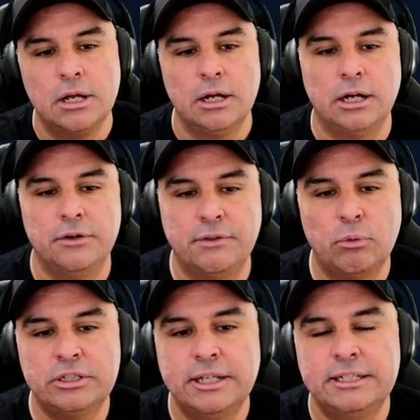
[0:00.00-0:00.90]

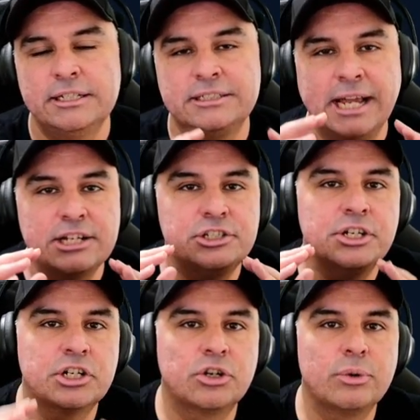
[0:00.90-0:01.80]
What they did is they actually
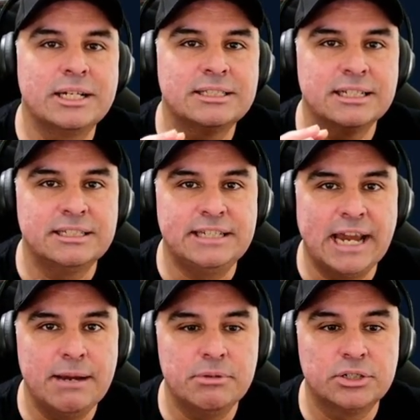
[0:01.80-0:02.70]
increased the
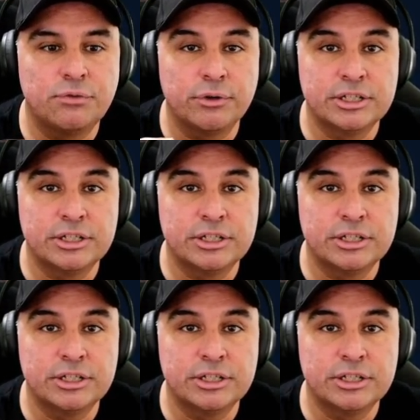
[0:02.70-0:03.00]
damage for his